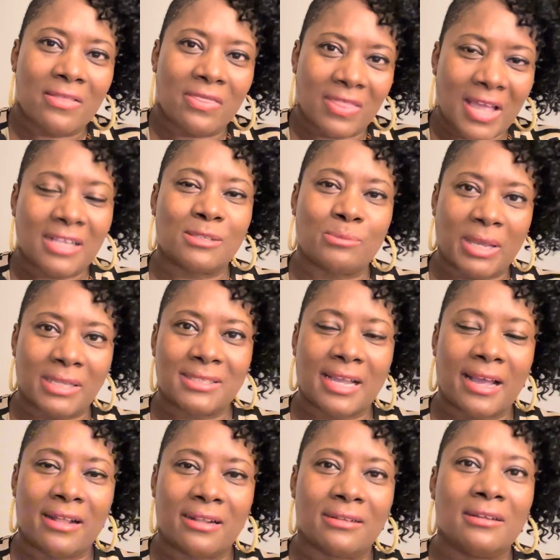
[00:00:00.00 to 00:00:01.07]
That's my
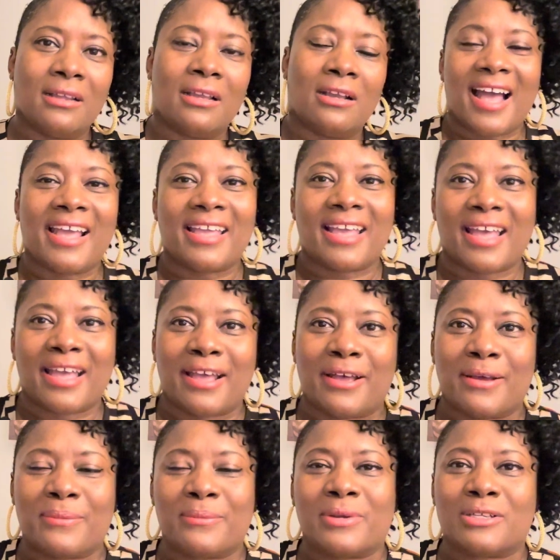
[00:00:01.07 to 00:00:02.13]
style. I
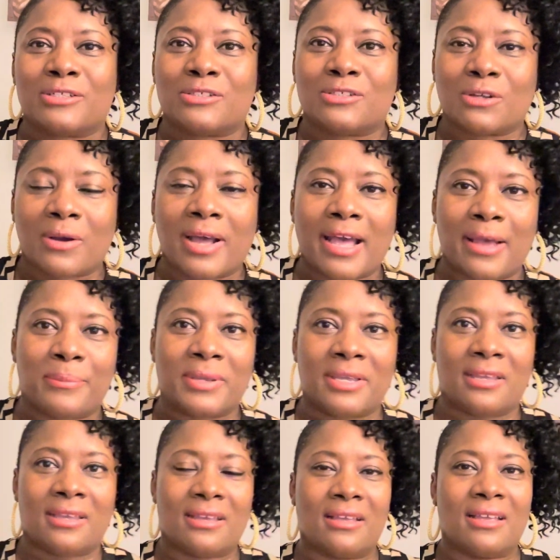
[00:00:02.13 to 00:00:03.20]
am so
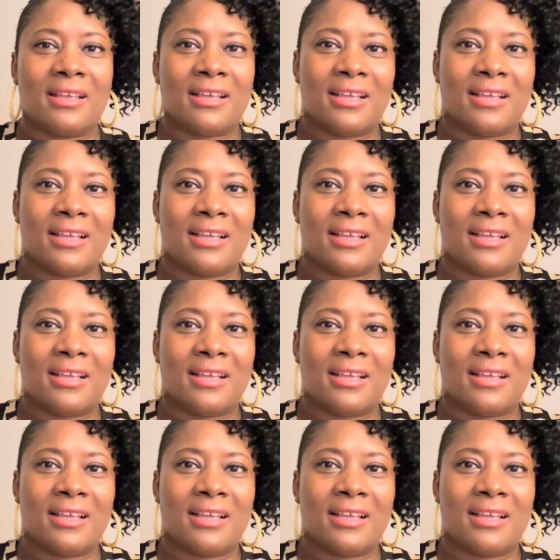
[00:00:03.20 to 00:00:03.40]
happy